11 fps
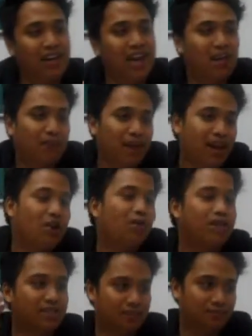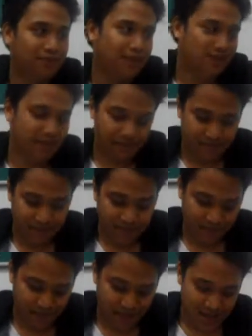feeling any pain or discomfort.
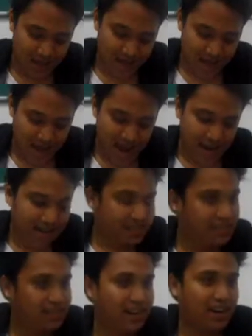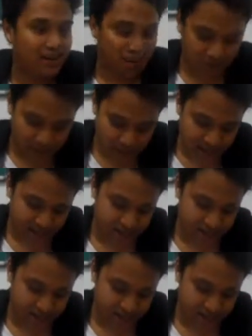And the second reason